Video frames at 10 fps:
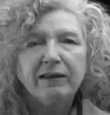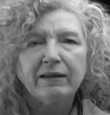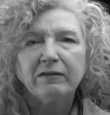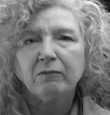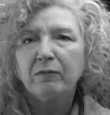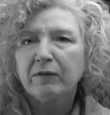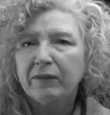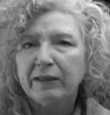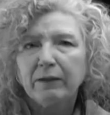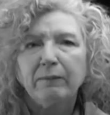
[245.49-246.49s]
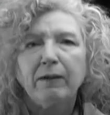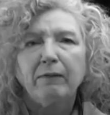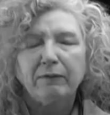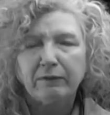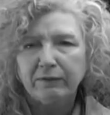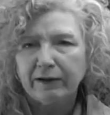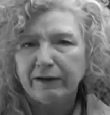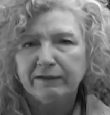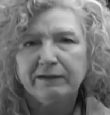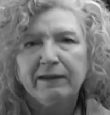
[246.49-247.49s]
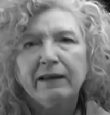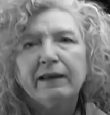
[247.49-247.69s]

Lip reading: That's the one thing about regrets,